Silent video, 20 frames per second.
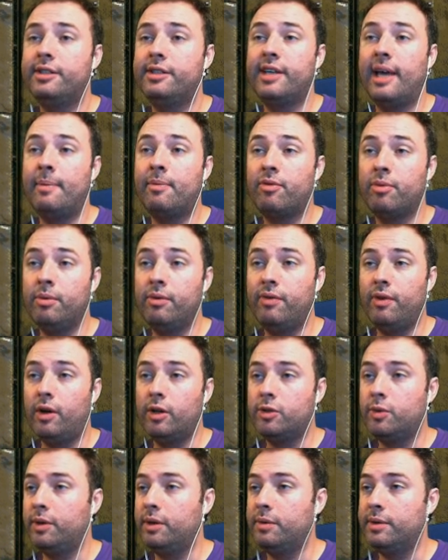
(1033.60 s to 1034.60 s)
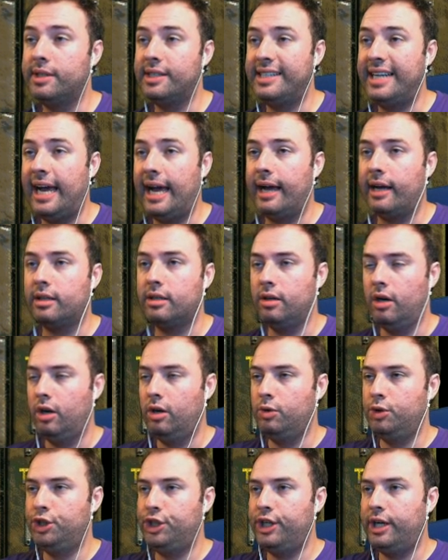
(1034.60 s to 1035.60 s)
escaped from a vault when it was attacked.
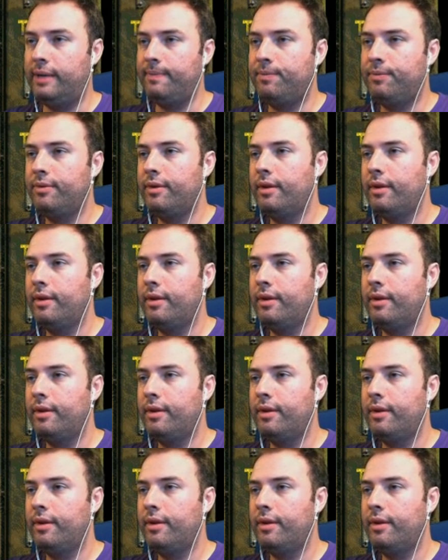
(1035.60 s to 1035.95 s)
Oh shit.